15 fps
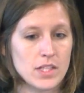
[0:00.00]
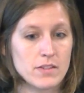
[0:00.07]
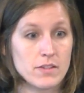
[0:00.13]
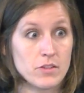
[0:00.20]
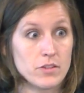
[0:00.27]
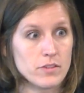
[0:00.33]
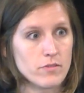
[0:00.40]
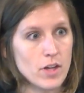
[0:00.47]

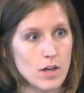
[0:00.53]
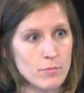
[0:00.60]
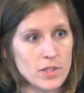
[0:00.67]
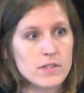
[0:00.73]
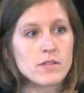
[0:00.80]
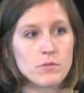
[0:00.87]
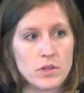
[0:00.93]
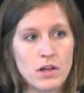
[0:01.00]
series of
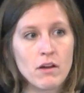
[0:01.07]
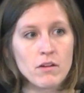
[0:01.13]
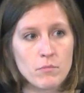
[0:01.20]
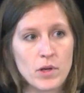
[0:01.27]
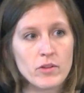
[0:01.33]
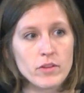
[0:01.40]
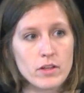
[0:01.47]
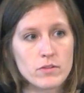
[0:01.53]
comments that we got
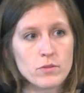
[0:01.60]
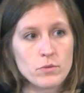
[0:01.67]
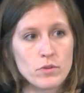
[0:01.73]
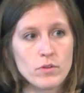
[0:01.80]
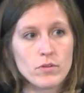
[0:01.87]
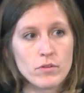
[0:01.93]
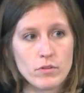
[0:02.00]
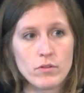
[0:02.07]
about that tool.